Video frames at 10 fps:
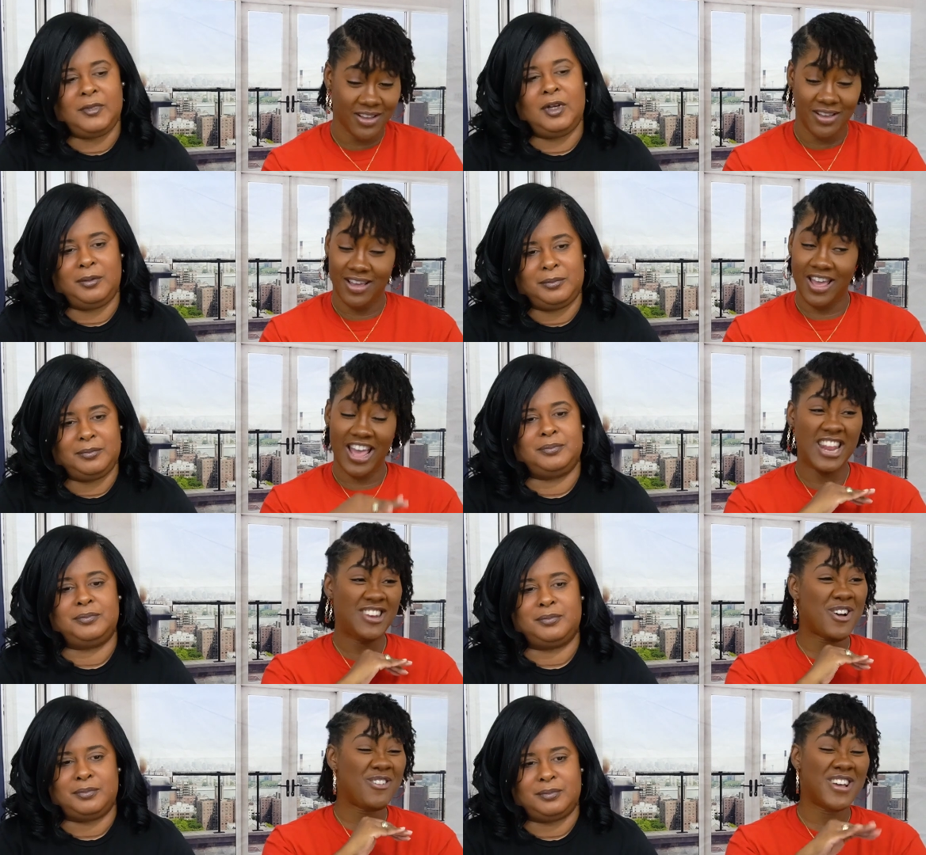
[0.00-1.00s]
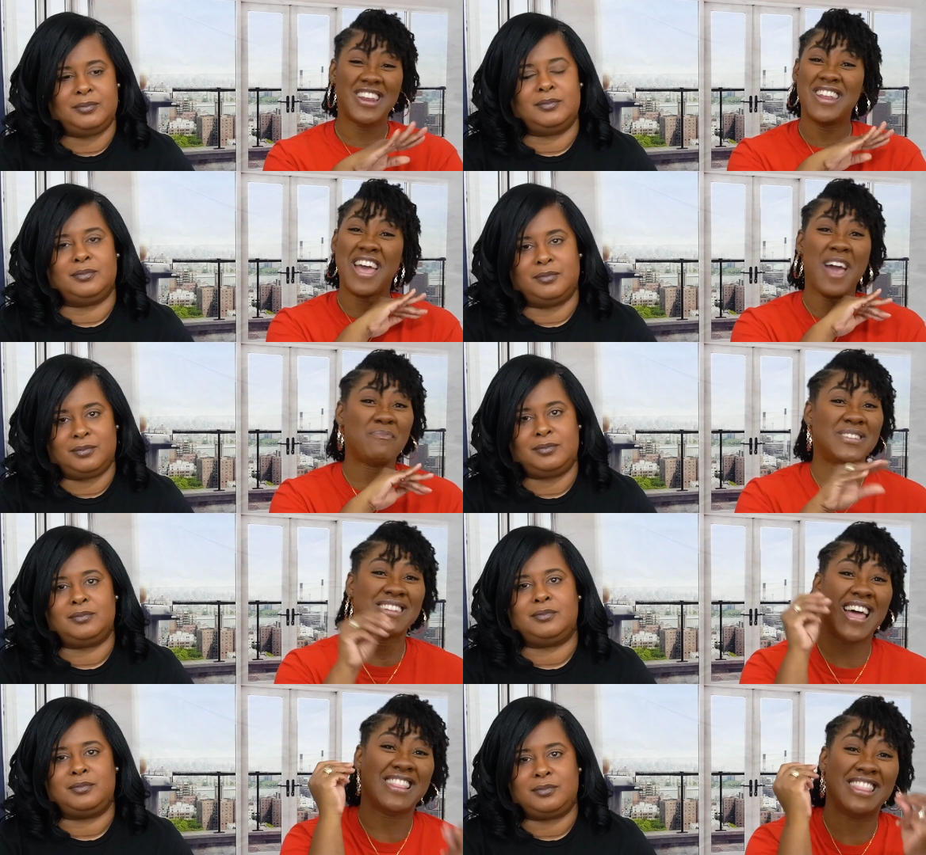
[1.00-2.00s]
Speaker 1: Yep. And it don't. It it happens
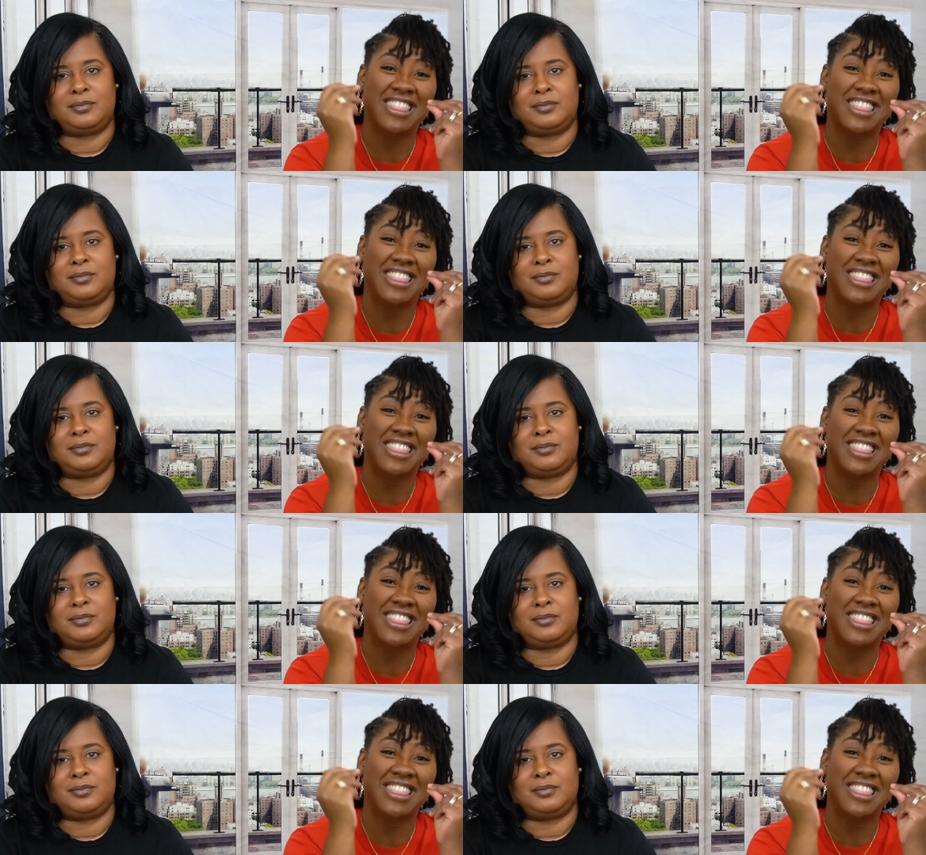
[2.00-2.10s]
like